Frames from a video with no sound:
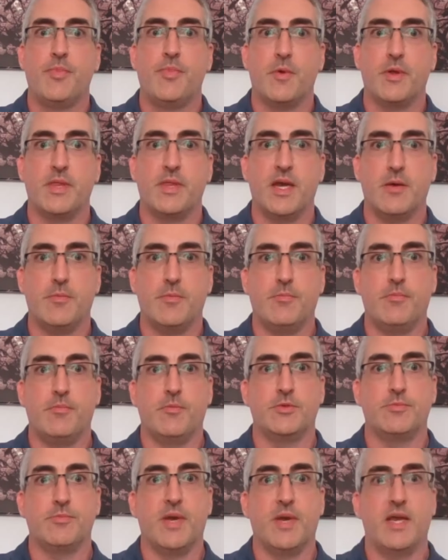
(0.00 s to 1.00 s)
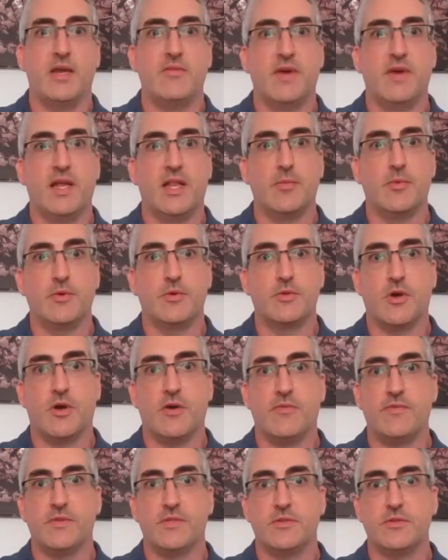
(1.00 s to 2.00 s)
when that was made available to
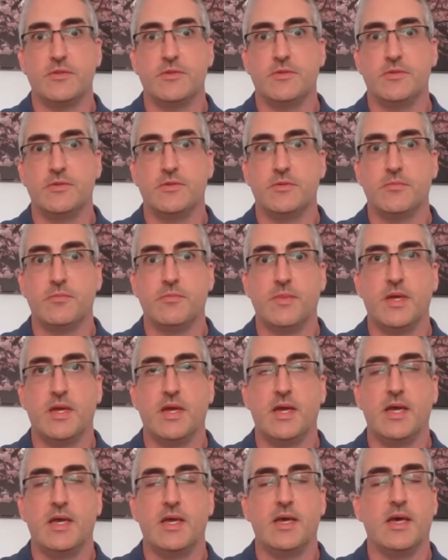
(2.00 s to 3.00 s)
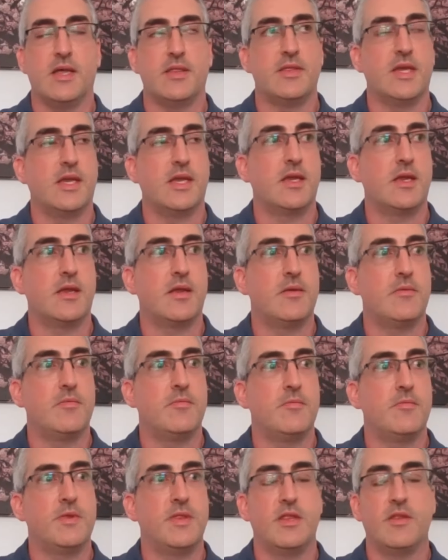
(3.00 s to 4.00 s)
officers, I think
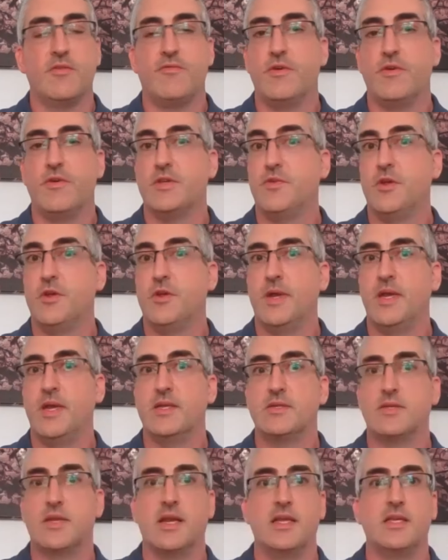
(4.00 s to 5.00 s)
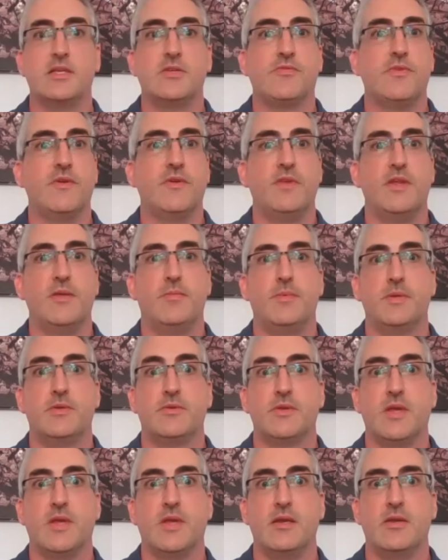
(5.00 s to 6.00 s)
within the first few weeks, at least
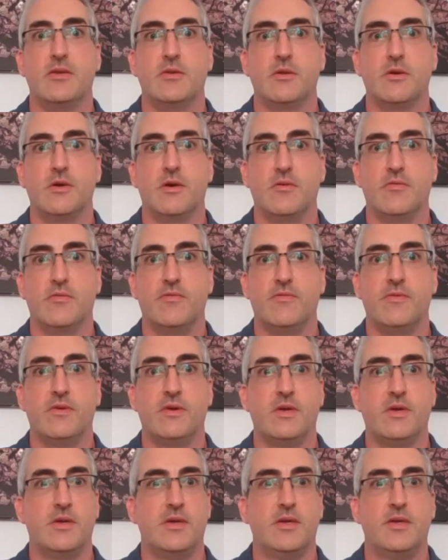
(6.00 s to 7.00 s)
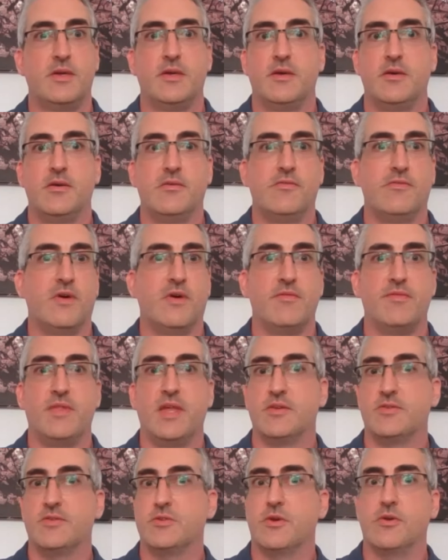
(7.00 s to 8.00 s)
50% of
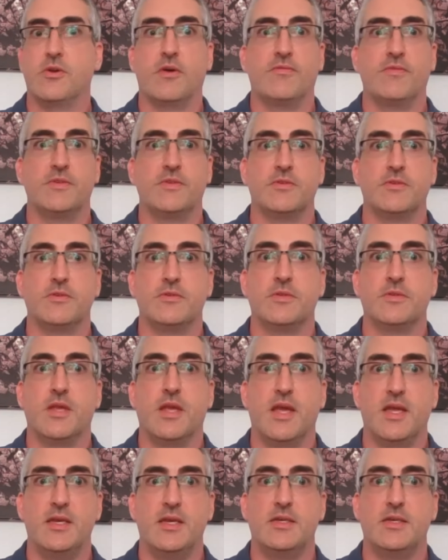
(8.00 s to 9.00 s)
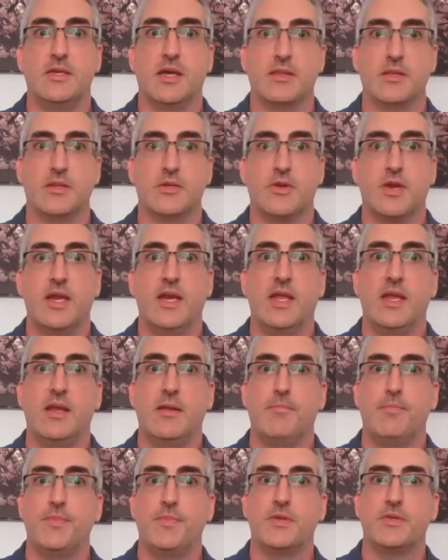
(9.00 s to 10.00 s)
5,000 odd officers had done the
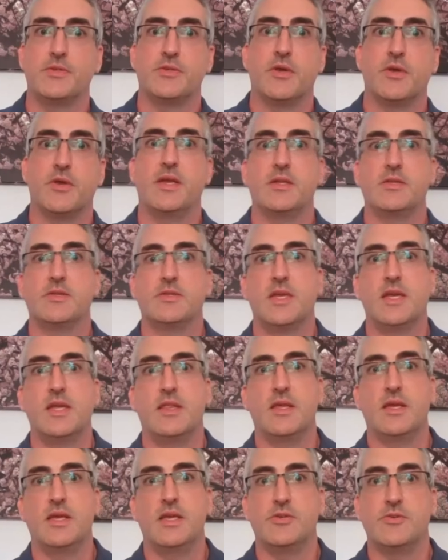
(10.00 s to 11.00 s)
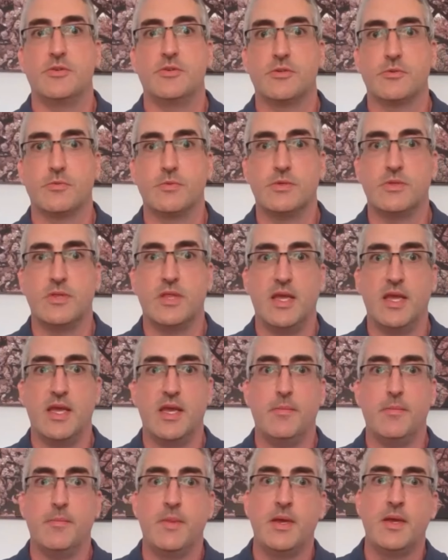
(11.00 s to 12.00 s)
training. So you could see the interest was
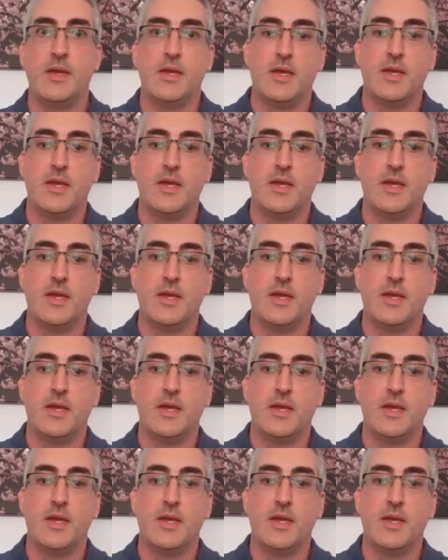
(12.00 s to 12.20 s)
there,